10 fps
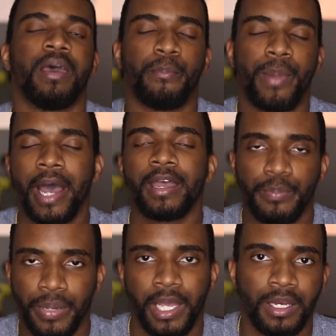In my
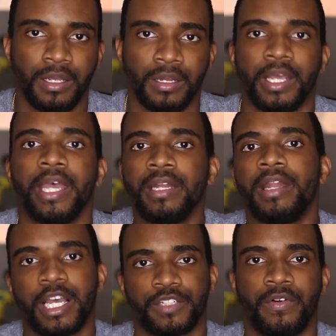opinion,
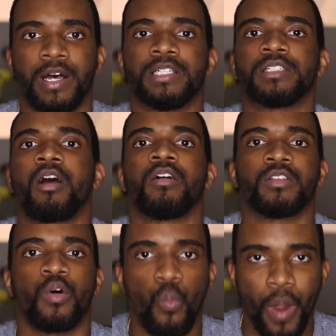index funds are
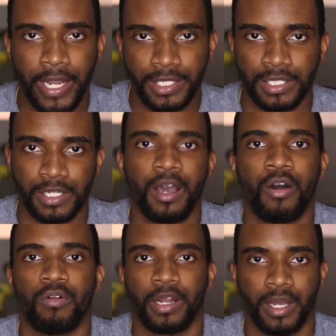the way to
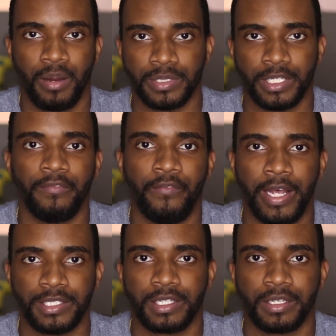go when it comes to
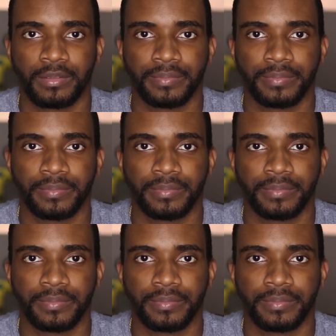investing.